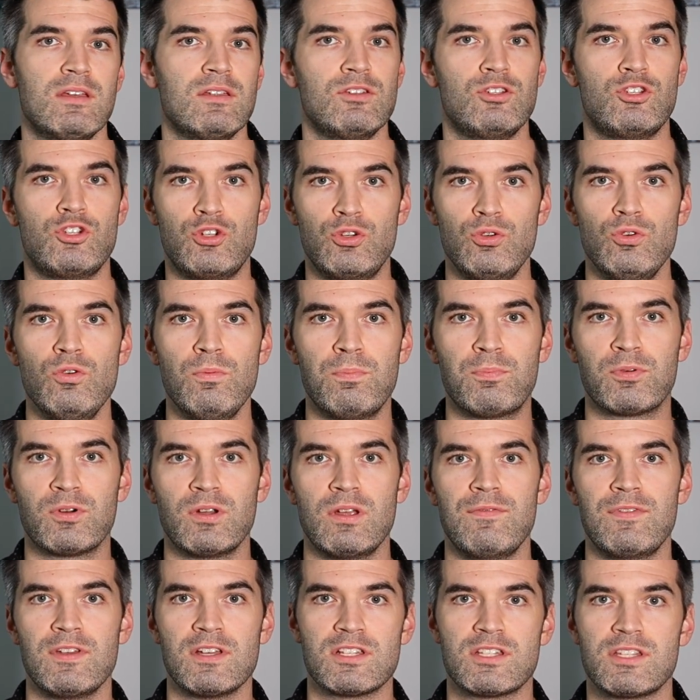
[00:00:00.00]
2
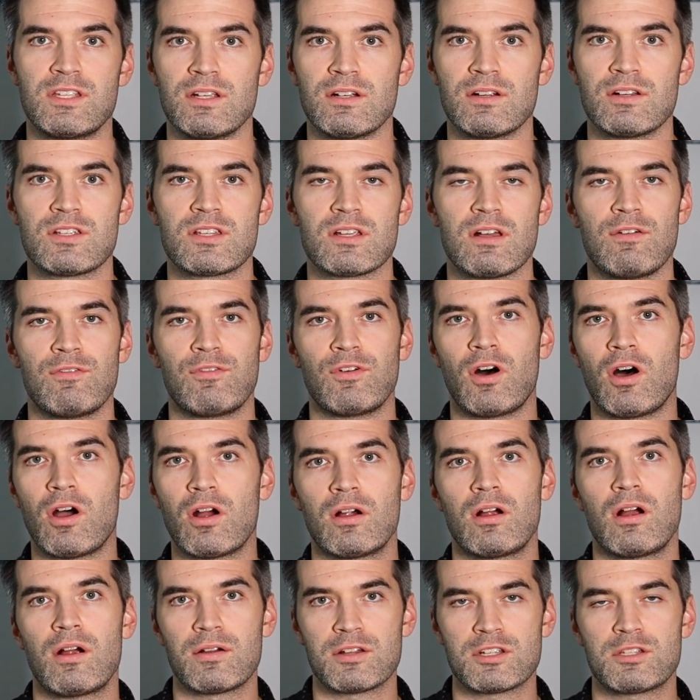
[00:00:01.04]
previous years of
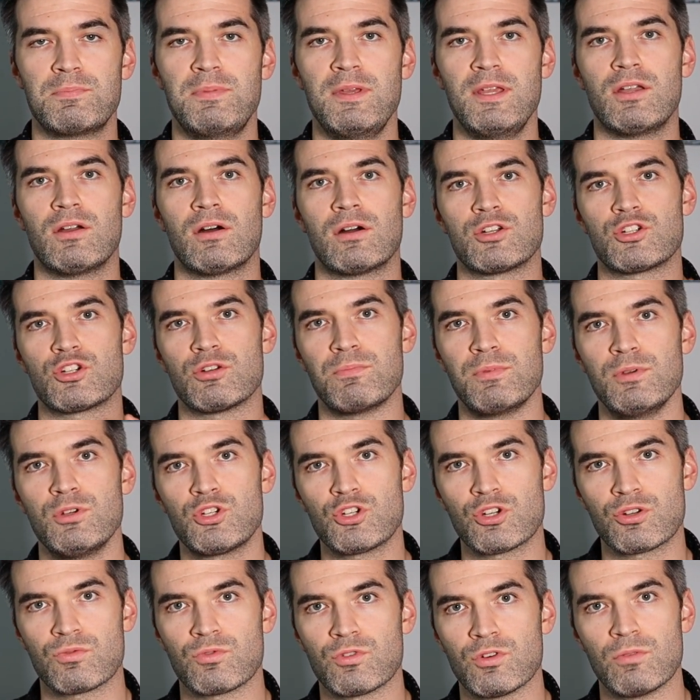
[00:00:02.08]
RRSP
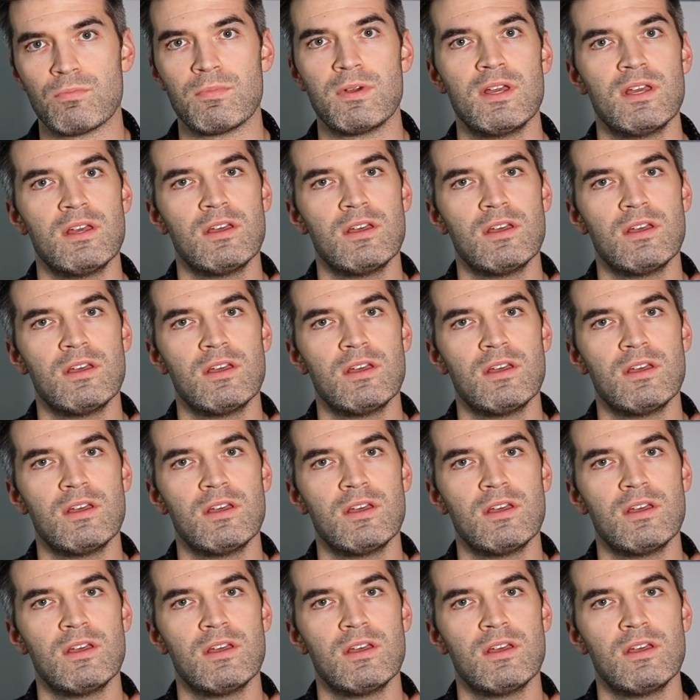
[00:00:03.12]
contribution room.